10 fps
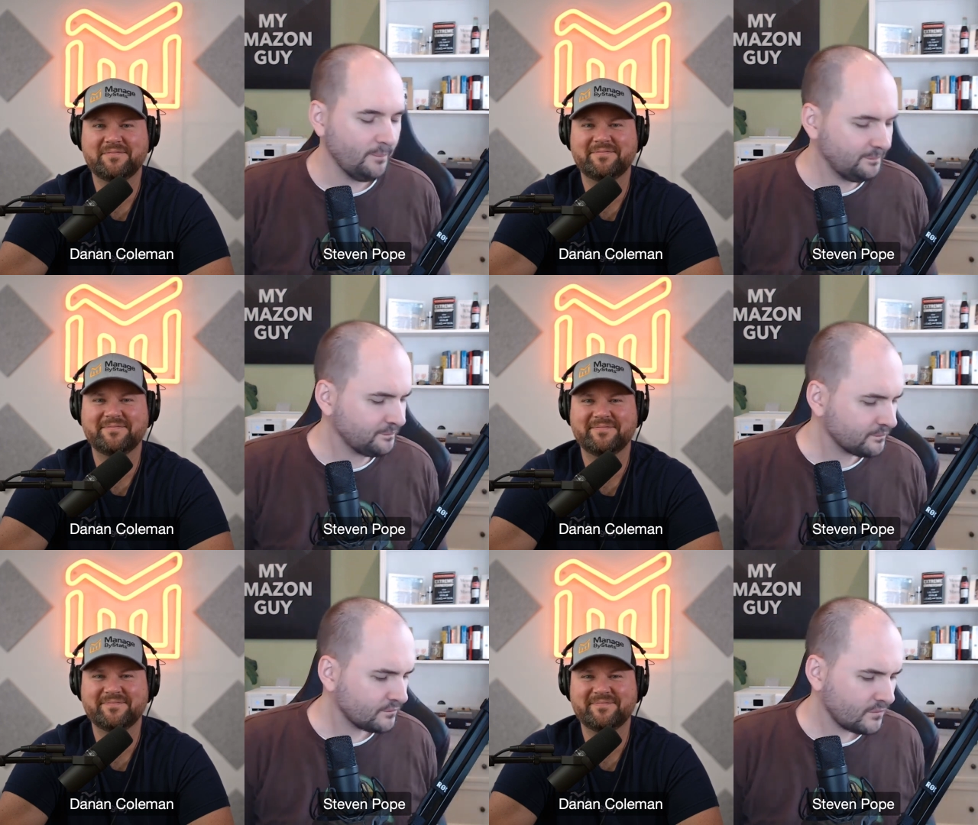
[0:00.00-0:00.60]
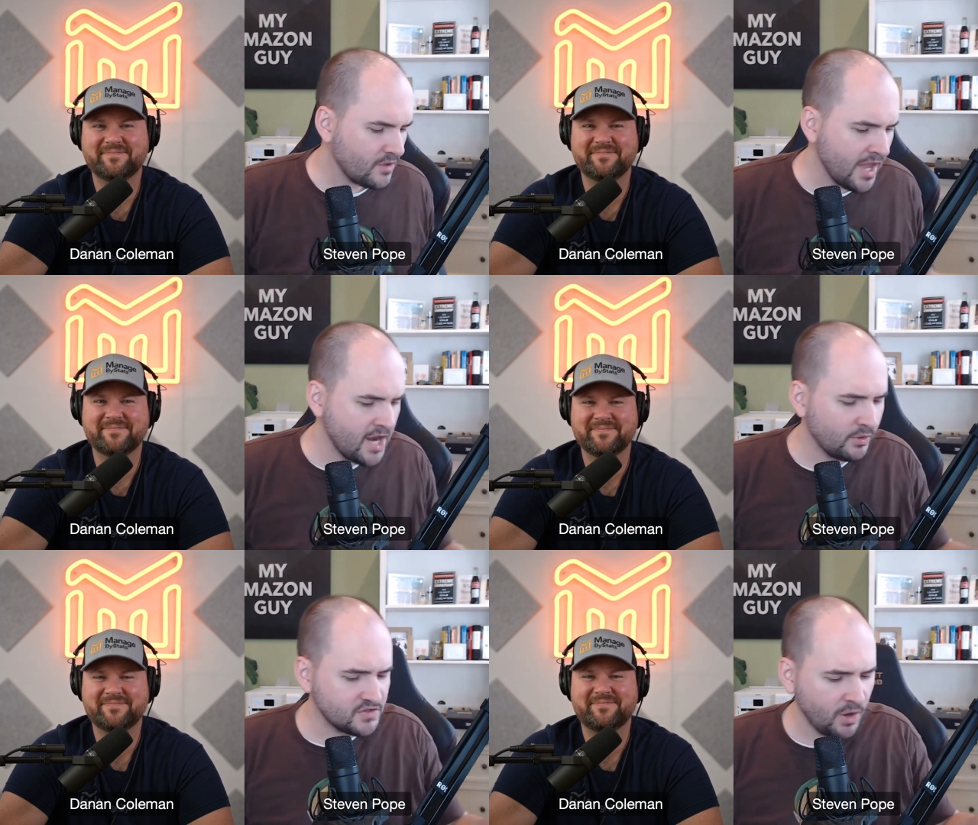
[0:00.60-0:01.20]
Speaker 1: So
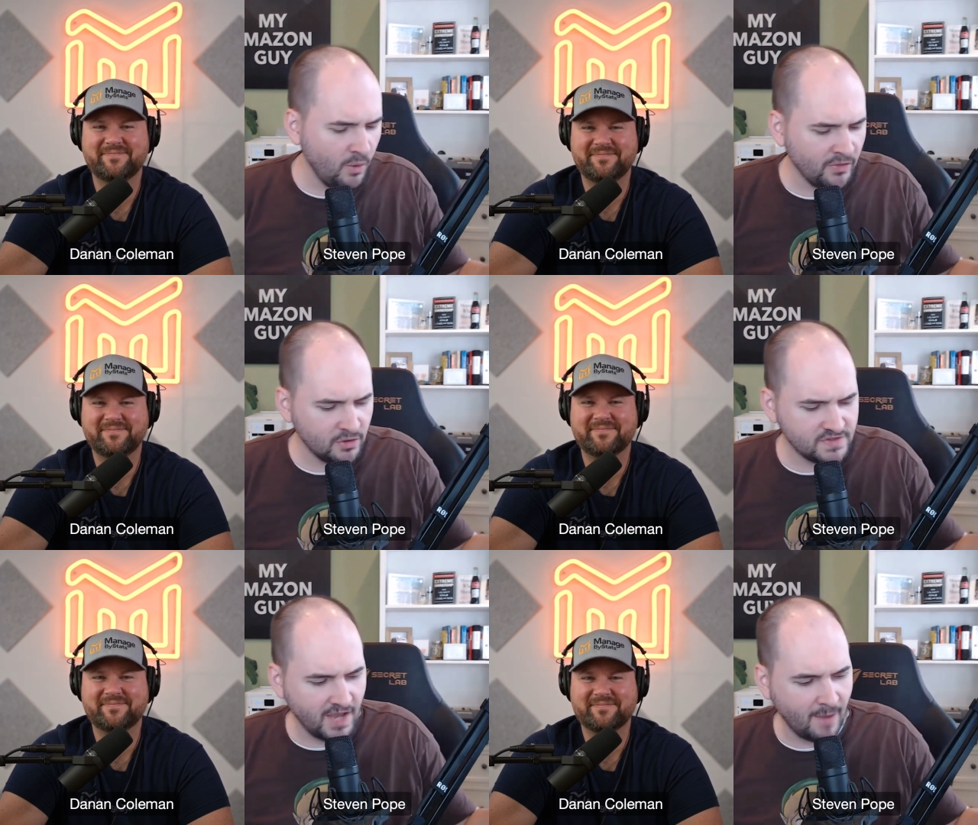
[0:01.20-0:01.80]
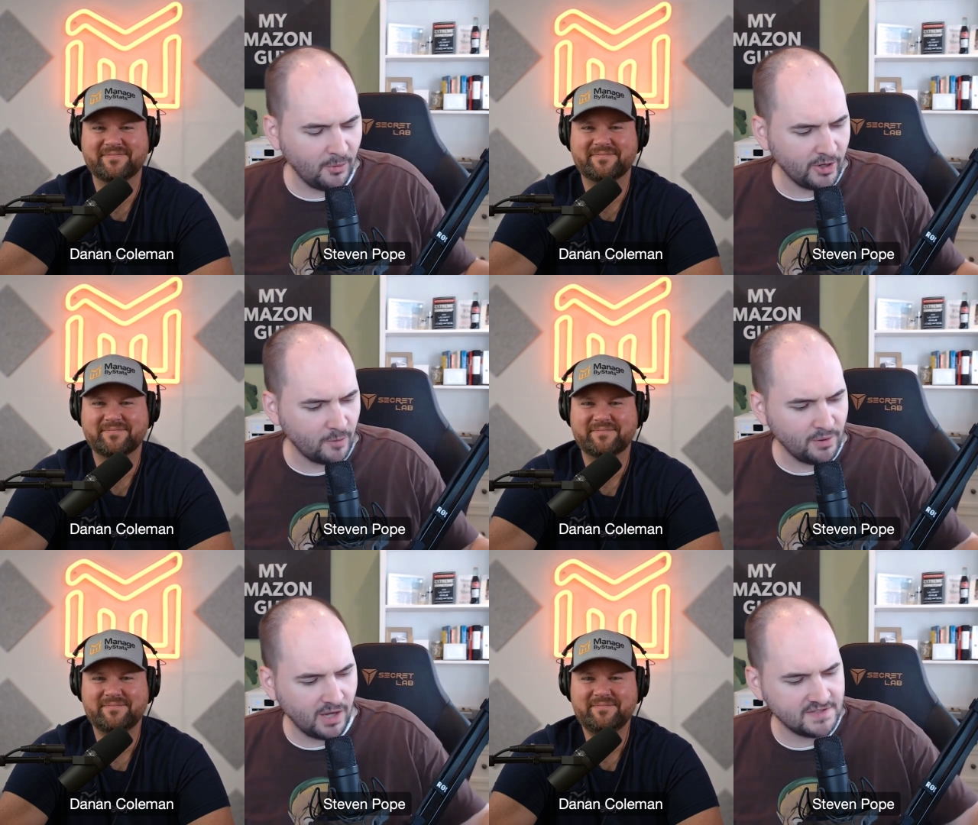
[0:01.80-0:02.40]
anyway, so I won those
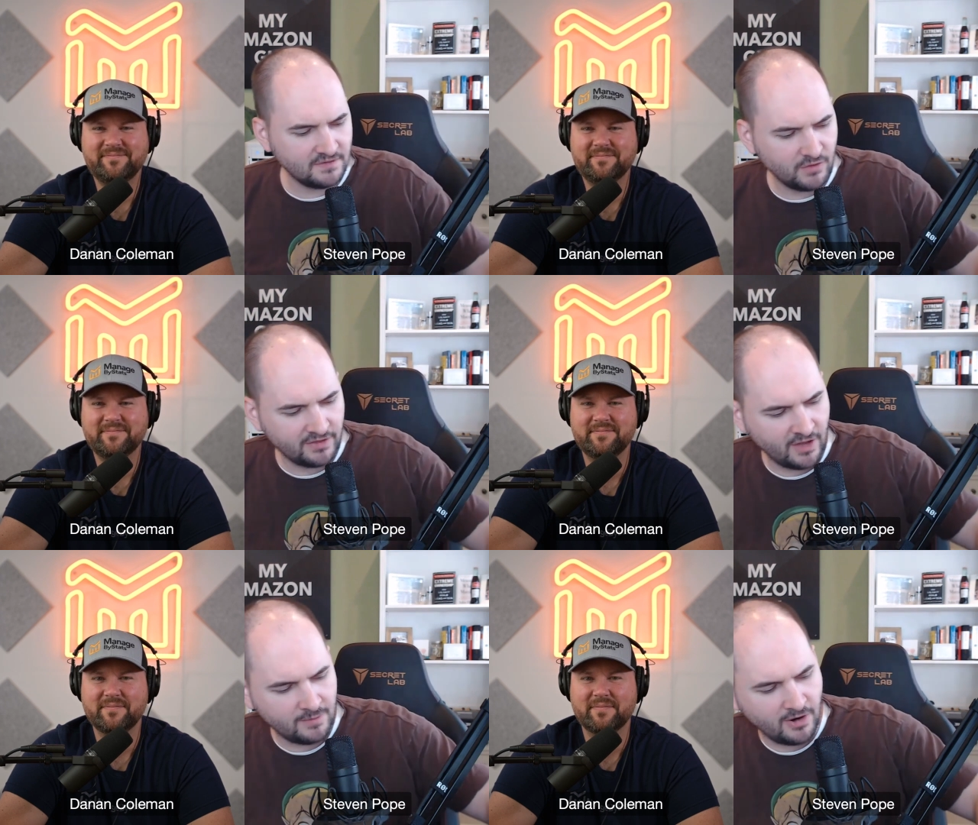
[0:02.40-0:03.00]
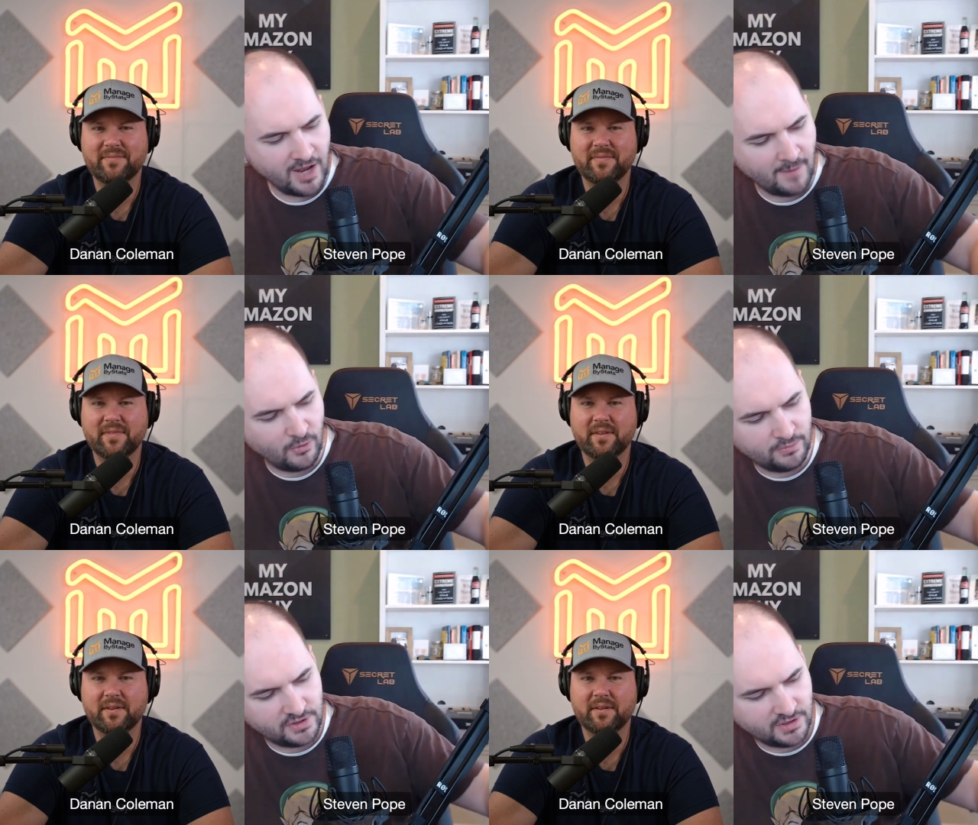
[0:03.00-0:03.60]
Apple AirPods, and I thought
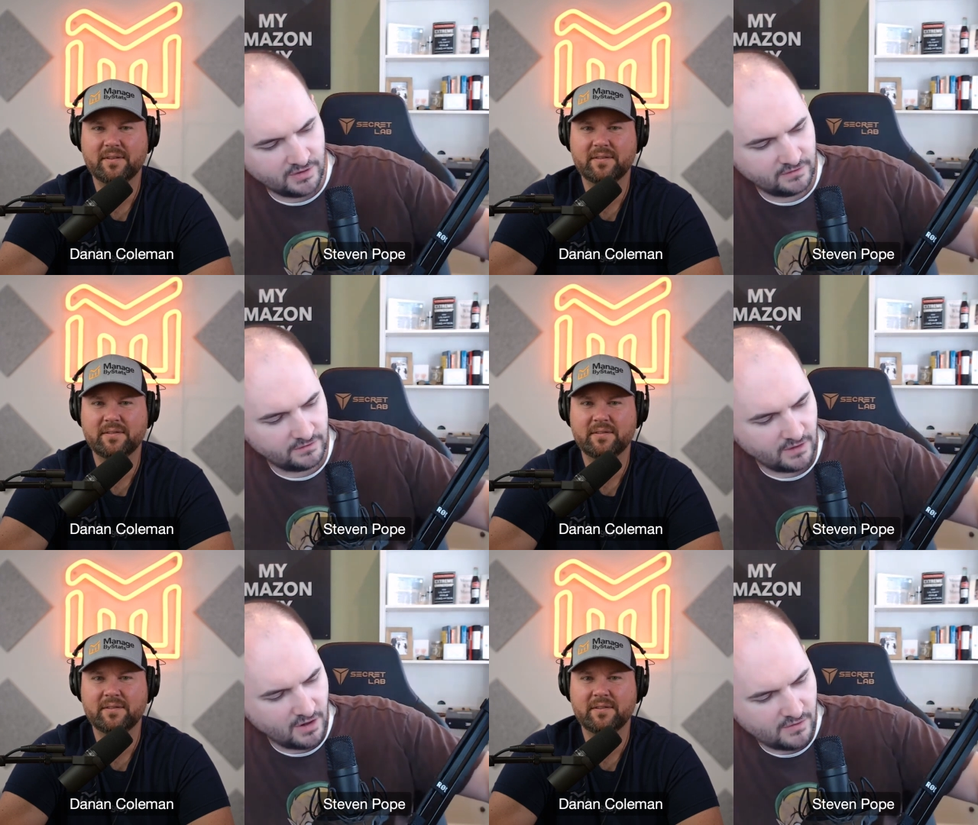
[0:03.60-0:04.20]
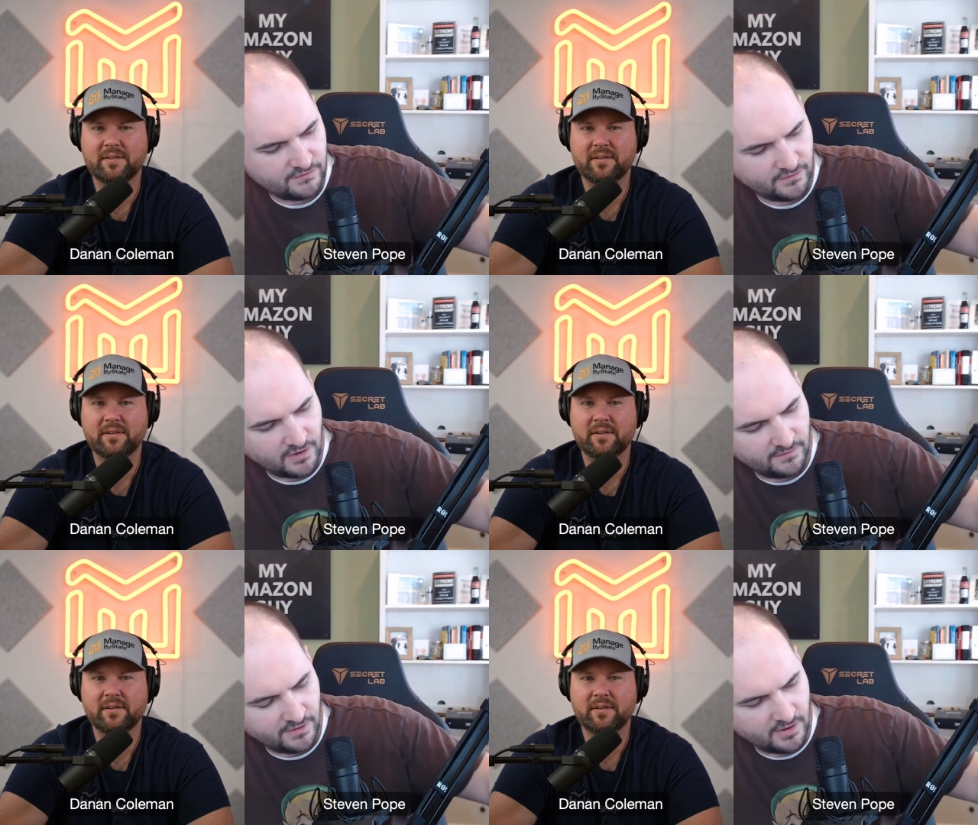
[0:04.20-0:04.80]
about Apple because
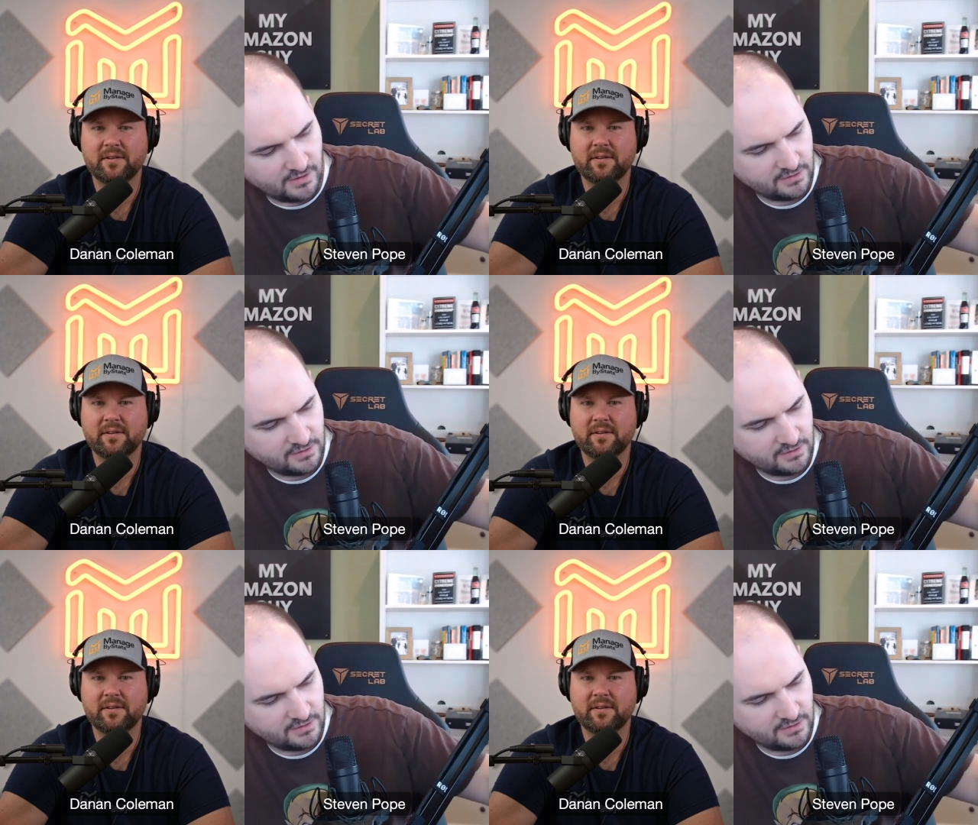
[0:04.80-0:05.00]
of